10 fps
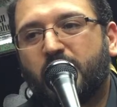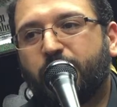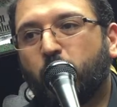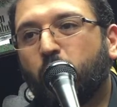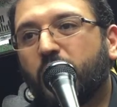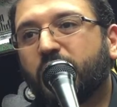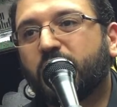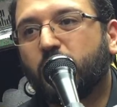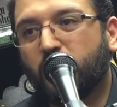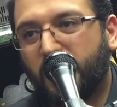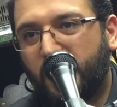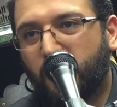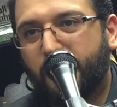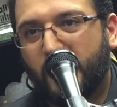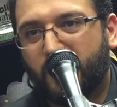If you work, you will
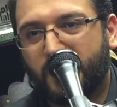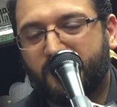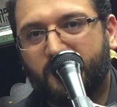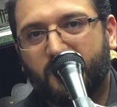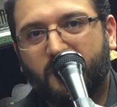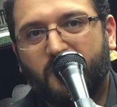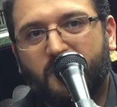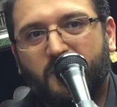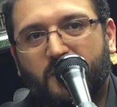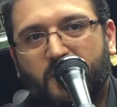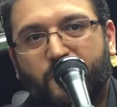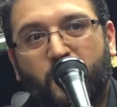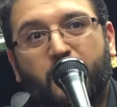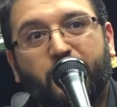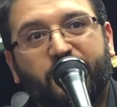hear about it. If
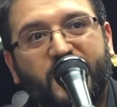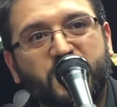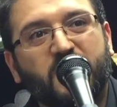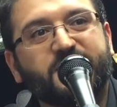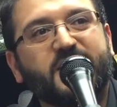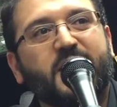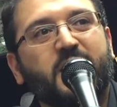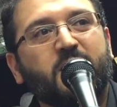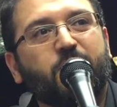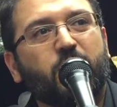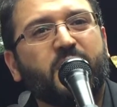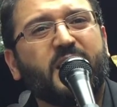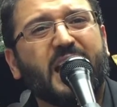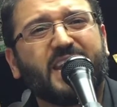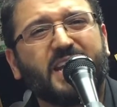you're in a professional setting, if you're in
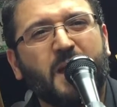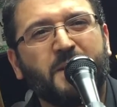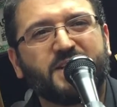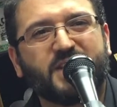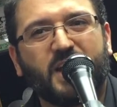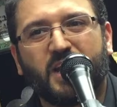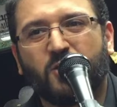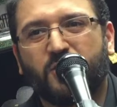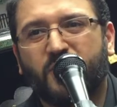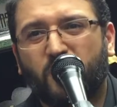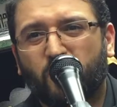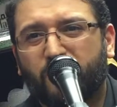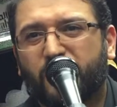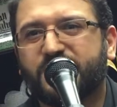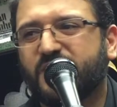an academic setting, you're in the
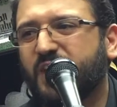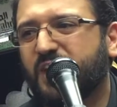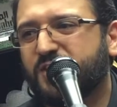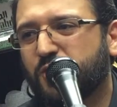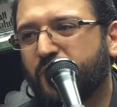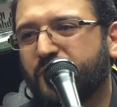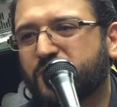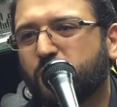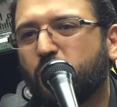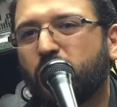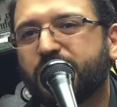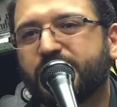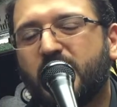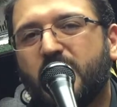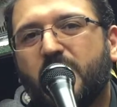universities, you're in the
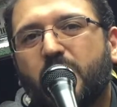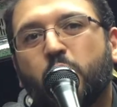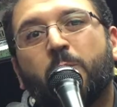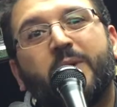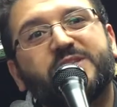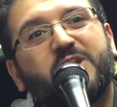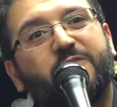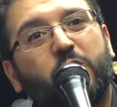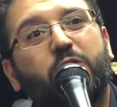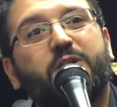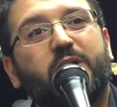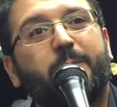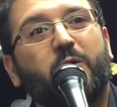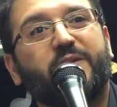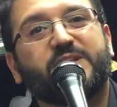schools, you must have heard
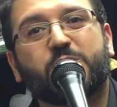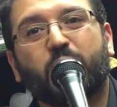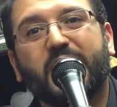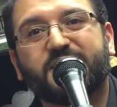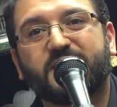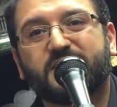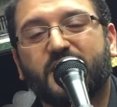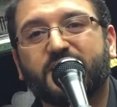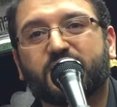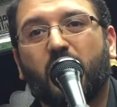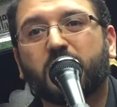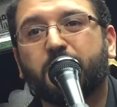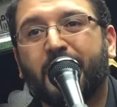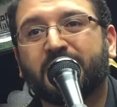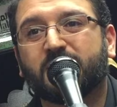about this crisis that is
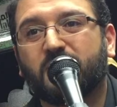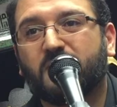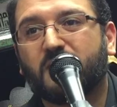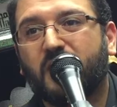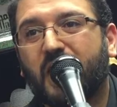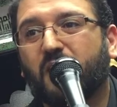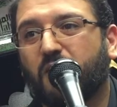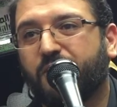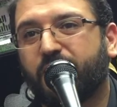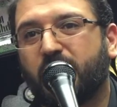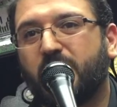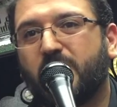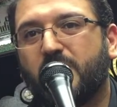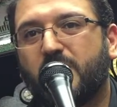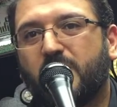called mental health
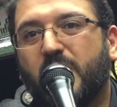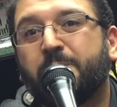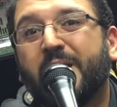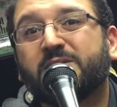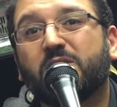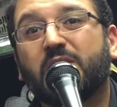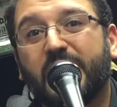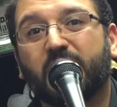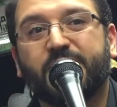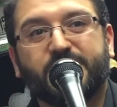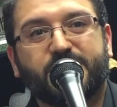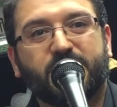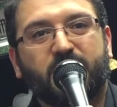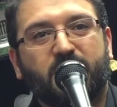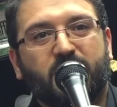and mental illness.